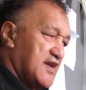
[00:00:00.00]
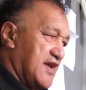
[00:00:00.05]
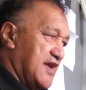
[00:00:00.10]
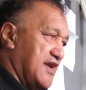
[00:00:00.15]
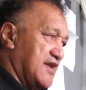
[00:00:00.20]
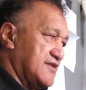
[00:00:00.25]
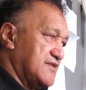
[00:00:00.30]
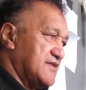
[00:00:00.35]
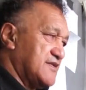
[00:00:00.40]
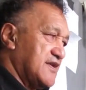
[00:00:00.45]

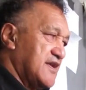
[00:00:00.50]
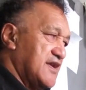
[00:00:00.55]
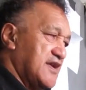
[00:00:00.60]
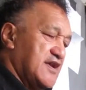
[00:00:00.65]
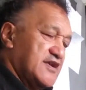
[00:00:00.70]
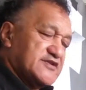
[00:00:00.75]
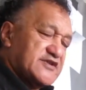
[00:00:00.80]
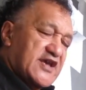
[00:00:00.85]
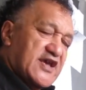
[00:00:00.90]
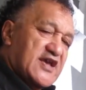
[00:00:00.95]
And
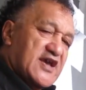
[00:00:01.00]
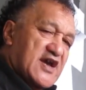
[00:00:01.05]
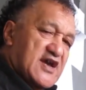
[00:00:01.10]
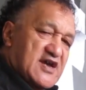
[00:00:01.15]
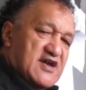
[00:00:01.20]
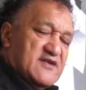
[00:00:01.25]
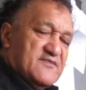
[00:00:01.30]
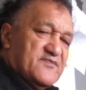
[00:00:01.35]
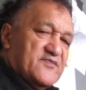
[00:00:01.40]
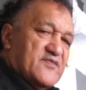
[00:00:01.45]
here they
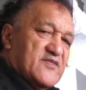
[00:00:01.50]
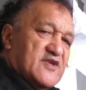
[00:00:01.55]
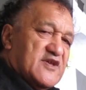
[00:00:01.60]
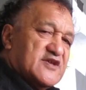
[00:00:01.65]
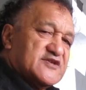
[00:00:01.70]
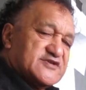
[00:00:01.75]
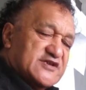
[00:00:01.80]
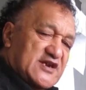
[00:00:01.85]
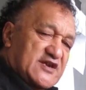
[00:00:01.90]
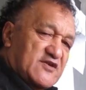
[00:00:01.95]
are
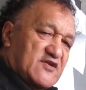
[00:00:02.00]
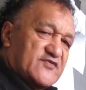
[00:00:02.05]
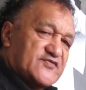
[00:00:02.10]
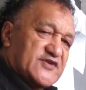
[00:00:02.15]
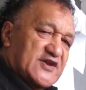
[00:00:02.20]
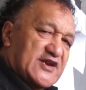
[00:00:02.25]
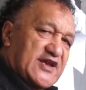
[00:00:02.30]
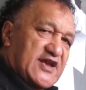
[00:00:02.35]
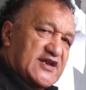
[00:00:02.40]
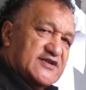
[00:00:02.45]
selling off
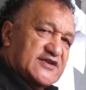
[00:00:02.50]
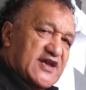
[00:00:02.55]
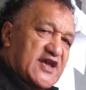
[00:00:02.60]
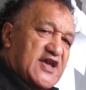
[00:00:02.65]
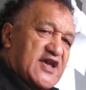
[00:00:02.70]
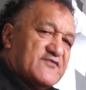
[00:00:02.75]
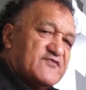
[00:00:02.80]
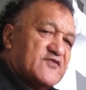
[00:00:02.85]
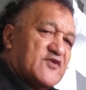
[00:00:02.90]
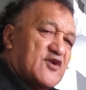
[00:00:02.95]
the land
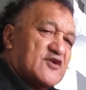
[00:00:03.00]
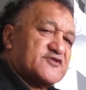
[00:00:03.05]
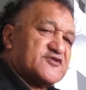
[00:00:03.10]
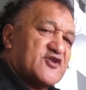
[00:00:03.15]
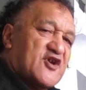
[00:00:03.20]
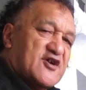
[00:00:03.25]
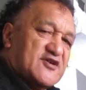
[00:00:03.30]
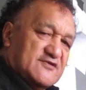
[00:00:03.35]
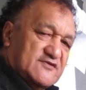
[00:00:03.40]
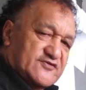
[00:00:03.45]
they haven't got
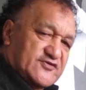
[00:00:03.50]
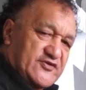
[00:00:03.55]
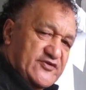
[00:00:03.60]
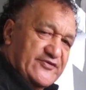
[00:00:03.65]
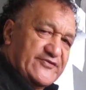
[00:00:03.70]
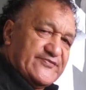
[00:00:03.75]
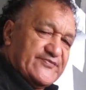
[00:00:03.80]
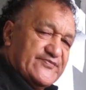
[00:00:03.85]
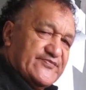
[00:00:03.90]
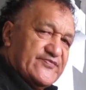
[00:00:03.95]
title to.
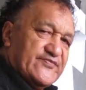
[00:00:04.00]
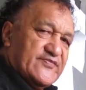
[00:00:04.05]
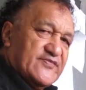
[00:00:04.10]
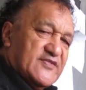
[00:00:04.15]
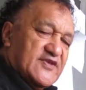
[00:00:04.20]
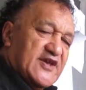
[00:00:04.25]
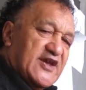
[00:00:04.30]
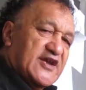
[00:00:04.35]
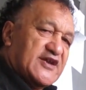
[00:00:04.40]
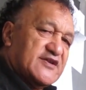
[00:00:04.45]

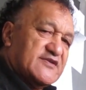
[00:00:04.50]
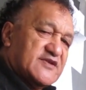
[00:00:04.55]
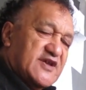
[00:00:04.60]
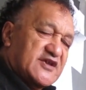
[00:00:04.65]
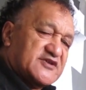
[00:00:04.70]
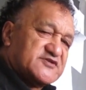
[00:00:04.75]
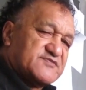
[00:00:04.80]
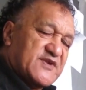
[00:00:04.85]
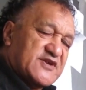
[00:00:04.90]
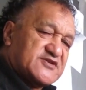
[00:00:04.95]
And
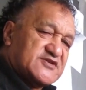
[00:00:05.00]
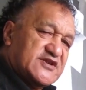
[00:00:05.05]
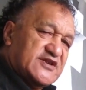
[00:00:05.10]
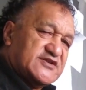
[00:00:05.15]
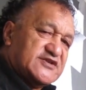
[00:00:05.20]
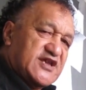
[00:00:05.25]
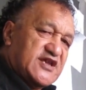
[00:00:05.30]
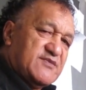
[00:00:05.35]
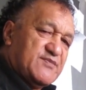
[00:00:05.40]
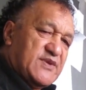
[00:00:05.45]

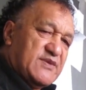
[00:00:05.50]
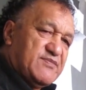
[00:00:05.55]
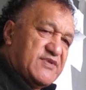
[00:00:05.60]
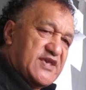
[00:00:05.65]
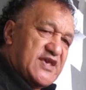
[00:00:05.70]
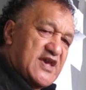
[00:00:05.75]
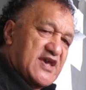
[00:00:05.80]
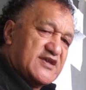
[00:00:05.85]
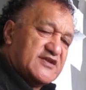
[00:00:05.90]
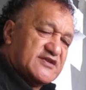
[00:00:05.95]
especially
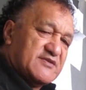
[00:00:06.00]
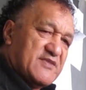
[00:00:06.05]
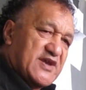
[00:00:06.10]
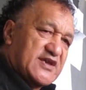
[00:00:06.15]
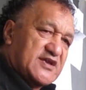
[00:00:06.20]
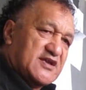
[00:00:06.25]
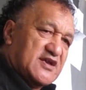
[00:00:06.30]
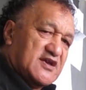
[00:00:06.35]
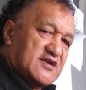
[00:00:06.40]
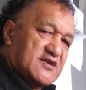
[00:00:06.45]
TPPA, they're
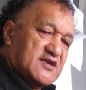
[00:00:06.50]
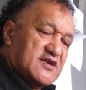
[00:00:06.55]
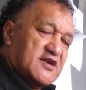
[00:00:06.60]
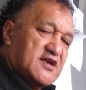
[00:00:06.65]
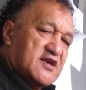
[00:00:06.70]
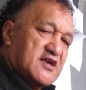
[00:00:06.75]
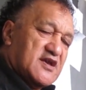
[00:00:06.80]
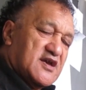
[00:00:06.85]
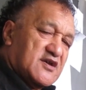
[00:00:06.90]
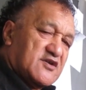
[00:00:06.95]
making a
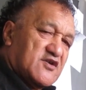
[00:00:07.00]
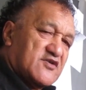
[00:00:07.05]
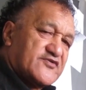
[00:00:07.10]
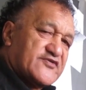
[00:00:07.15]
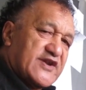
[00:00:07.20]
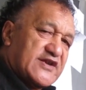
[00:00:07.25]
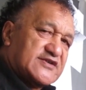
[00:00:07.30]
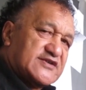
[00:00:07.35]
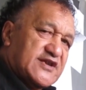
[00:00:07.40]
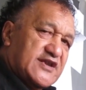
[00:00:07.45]

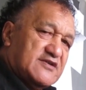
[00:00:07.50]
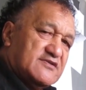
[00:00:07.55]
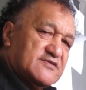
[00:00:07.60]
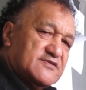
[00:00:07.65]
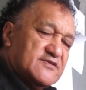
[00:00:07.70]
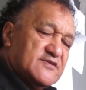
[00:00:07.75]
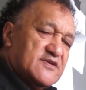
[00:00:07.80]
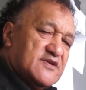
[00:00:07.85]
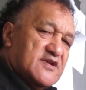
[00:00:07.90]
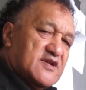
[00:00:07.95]
contract deal
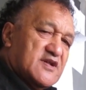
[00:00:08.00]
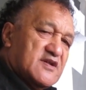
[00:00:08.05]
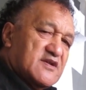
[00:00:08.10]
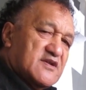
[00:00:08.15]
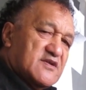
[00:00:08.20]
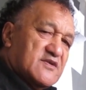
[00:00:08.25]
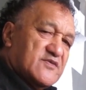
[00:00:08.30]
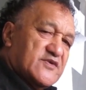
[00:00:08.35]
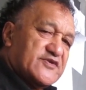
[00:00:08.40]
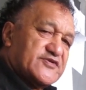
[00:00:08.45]

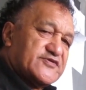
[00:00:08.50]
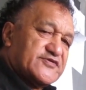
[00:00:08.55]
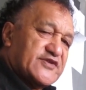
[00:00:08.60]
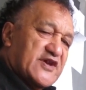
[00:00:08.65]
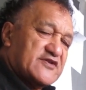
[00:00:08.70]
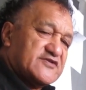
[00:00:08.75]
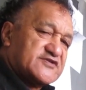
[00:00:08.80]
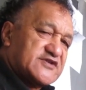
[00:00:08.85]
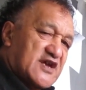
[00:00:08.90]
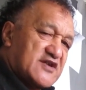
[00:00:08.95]
with
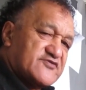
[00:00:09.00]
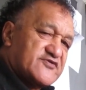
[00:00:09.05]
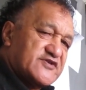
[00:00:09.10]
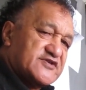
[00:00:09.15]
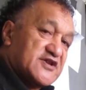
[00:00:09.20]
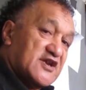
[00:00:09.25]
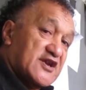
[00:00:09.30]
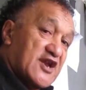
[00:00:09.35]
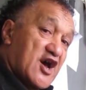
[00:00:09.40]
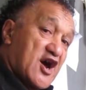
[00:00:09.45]
those
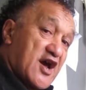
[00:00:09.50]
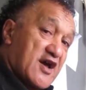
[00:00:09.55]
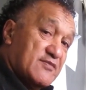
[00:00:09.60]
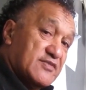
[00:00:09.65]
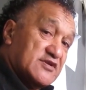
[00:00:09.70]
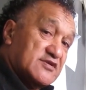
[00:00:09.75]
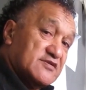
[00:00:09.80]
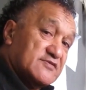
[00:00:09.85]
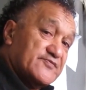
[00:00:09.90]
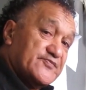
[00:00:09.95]
countries are
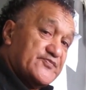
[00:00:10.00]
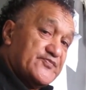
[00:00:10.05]
liable.